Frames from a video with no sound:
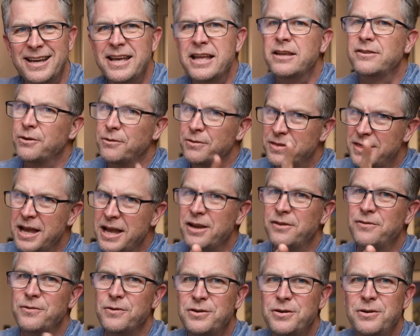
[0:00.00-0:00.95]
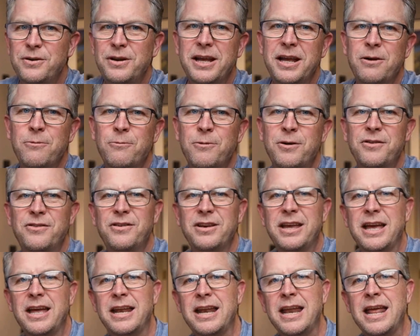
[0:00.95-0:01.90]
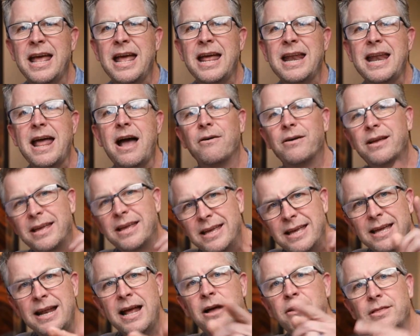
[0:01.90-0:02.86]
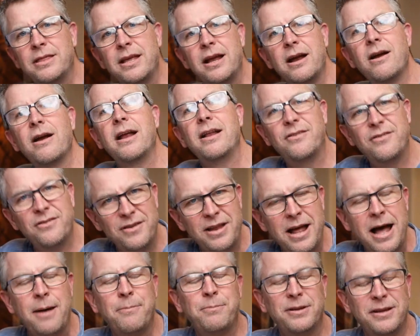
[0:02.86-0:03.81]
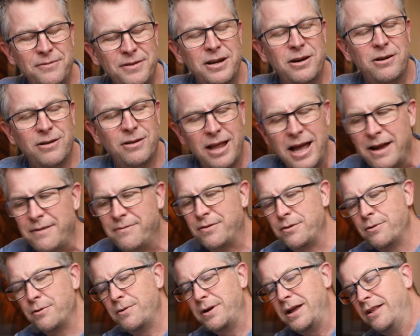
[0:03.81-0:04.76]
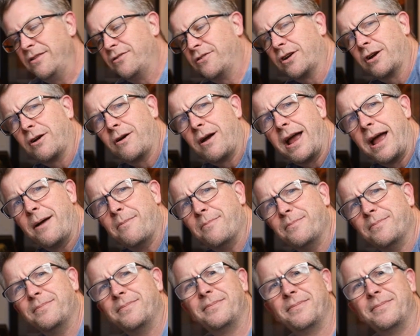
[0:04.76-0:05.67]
So thanks for tuning in once again. Now get out there and stop living your life through Instagram.